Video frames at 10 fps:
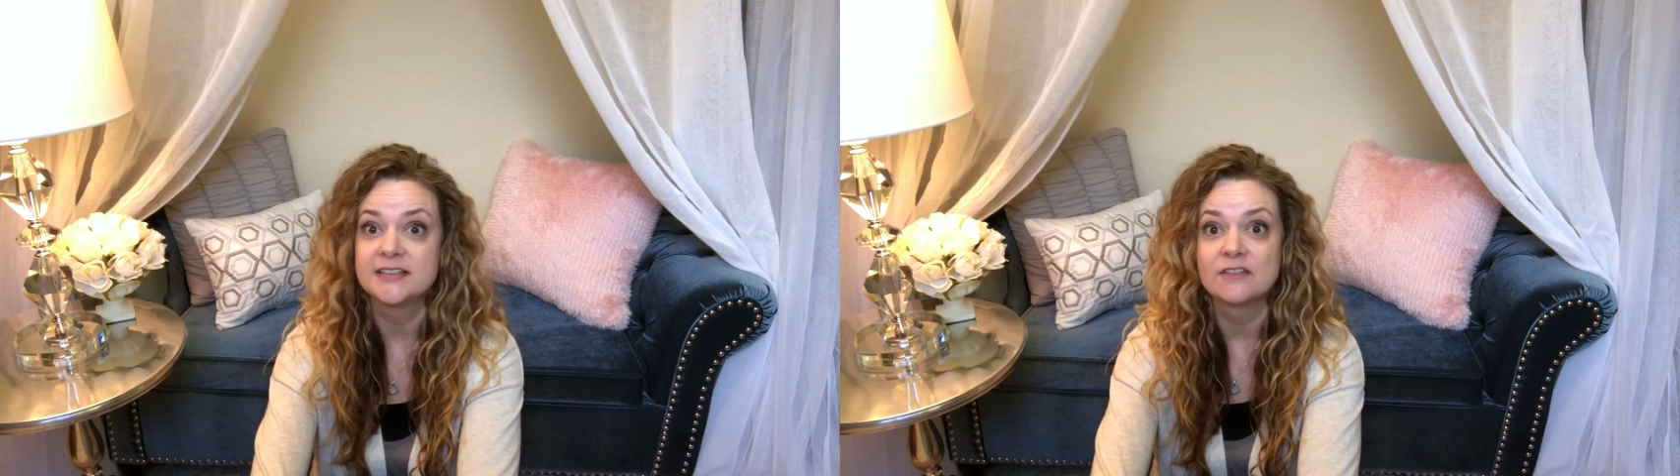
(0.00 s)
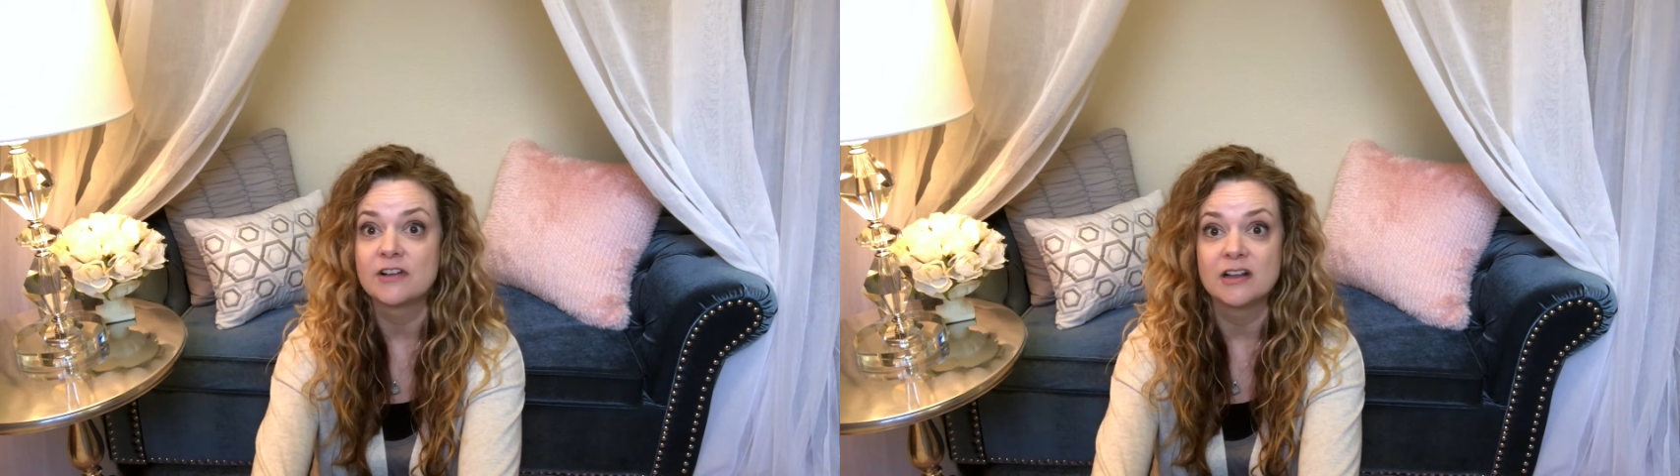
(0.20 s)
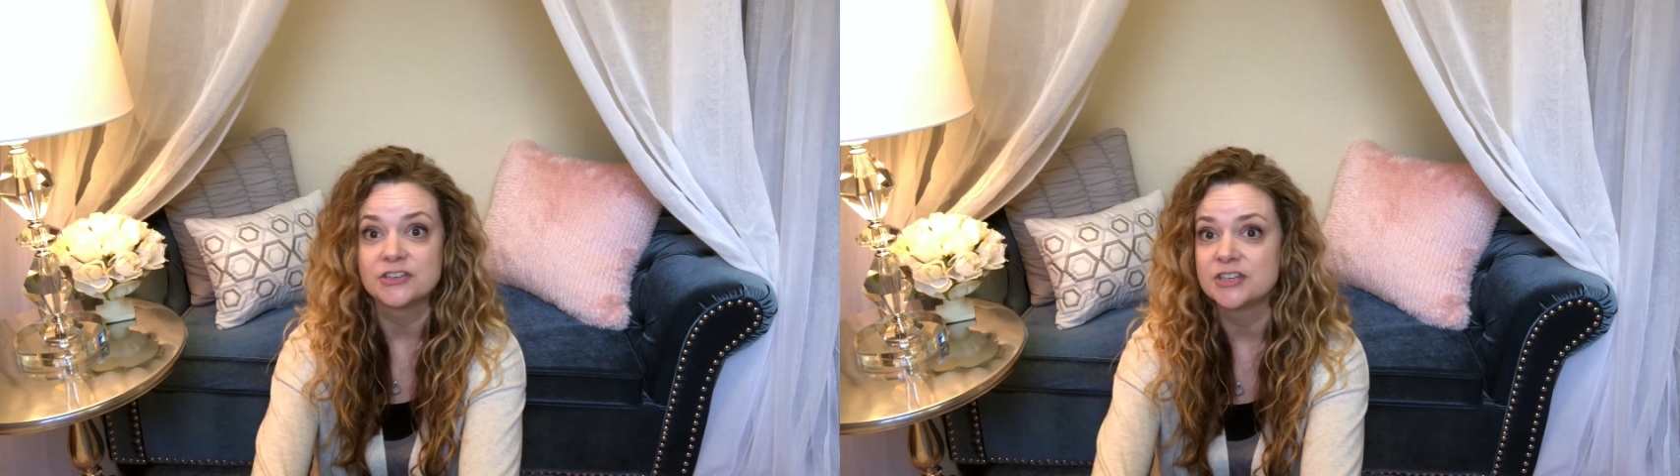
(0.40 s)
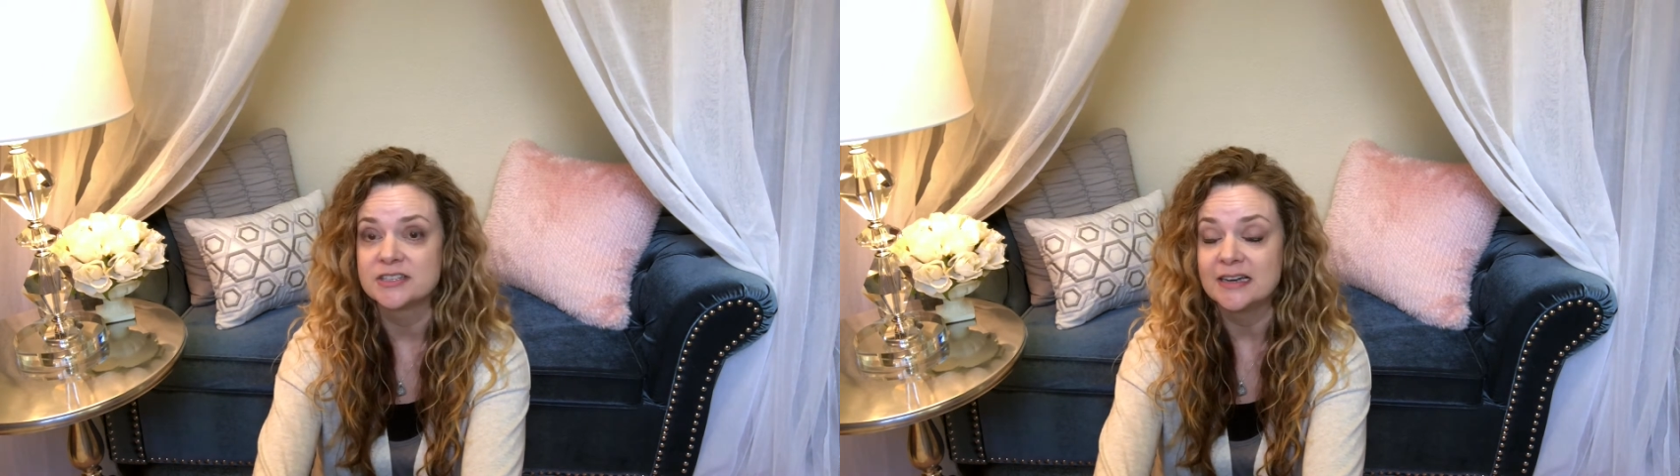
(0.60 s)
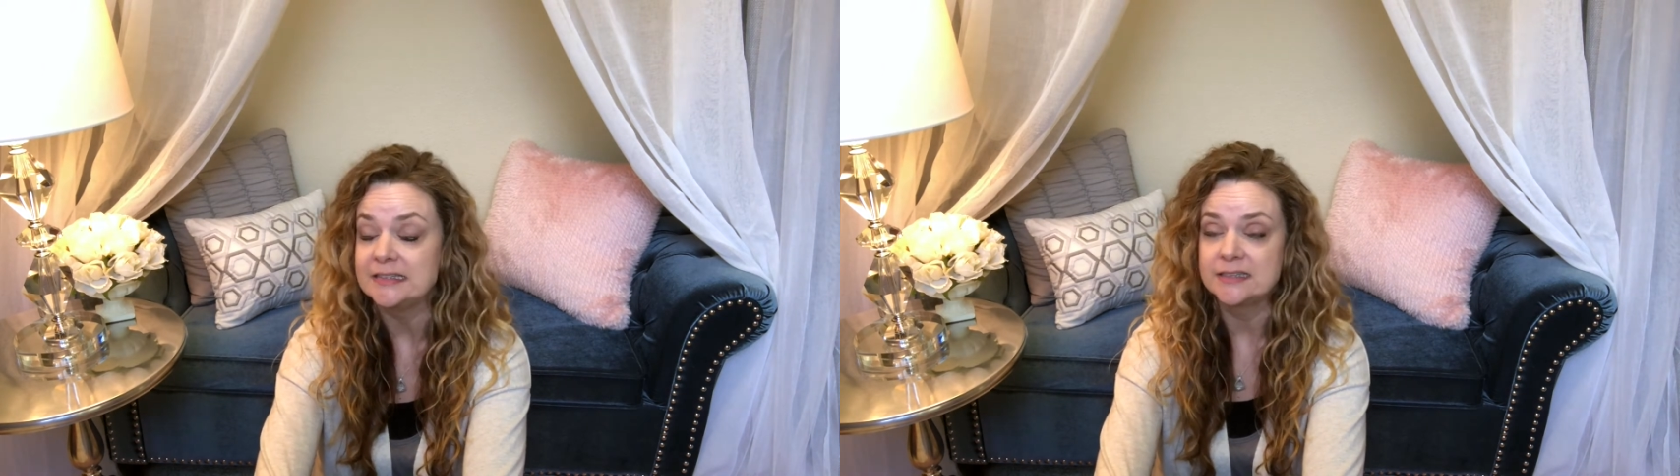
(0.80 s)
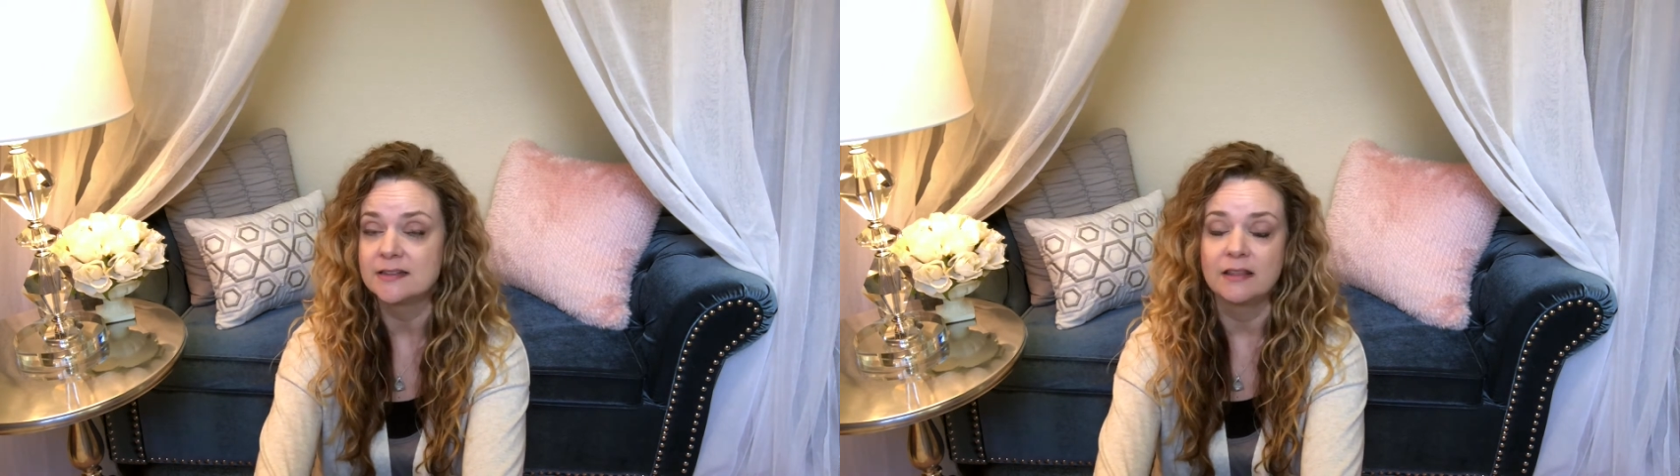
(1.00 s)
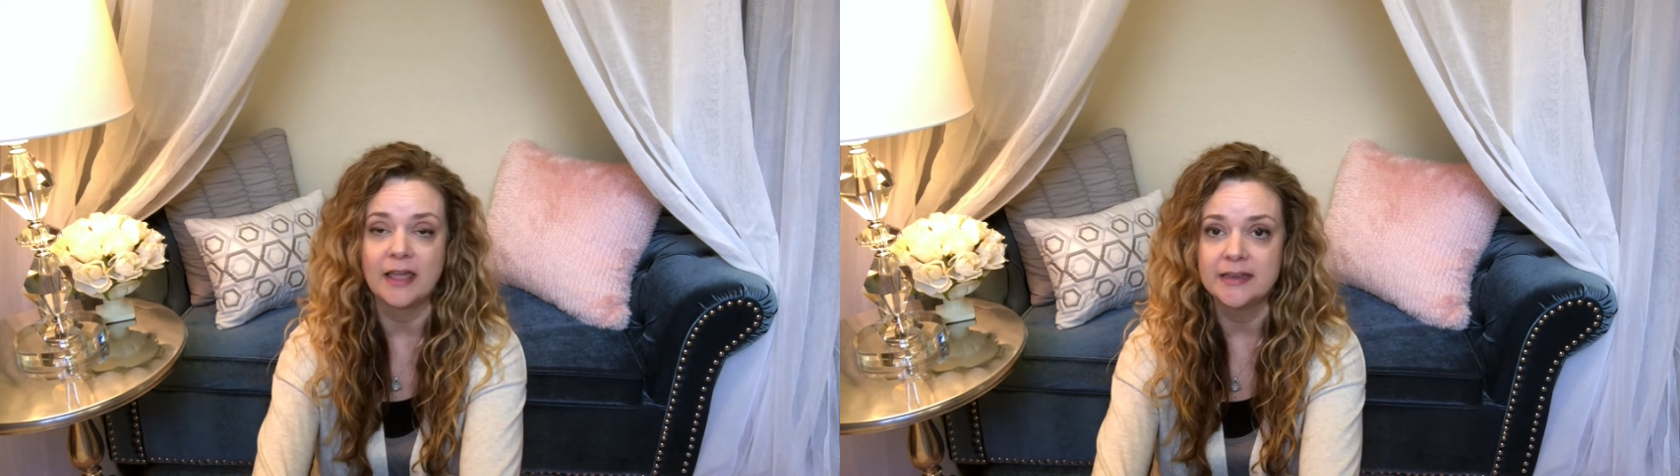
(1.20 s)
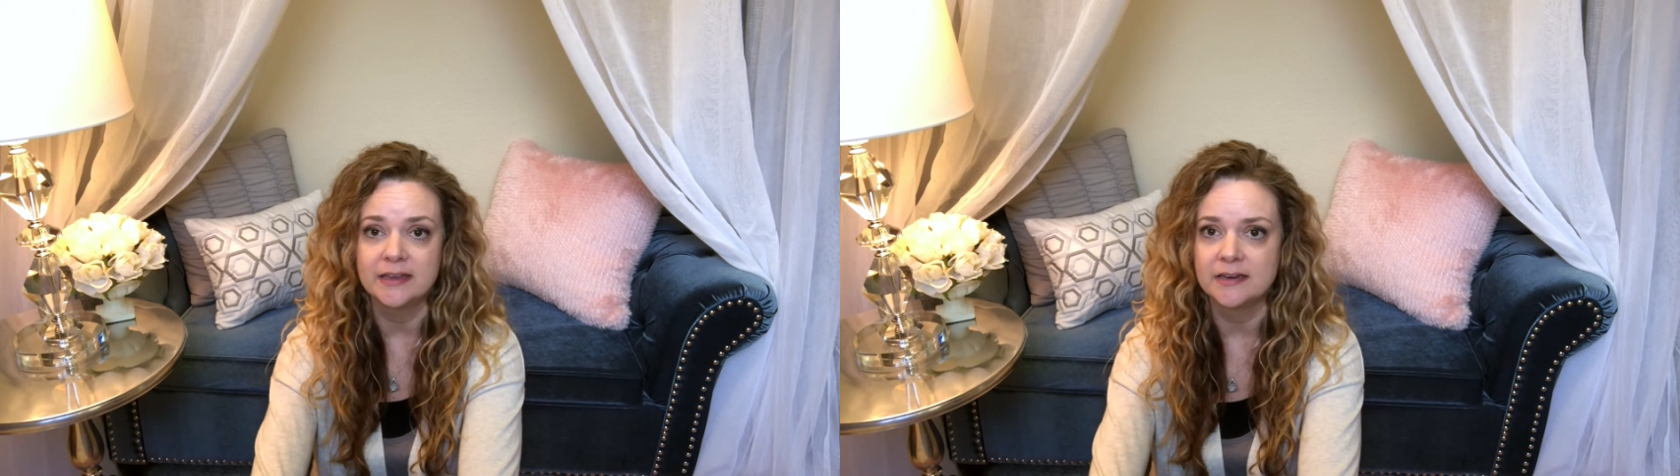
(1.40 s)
self-conscious, and I didn't like it.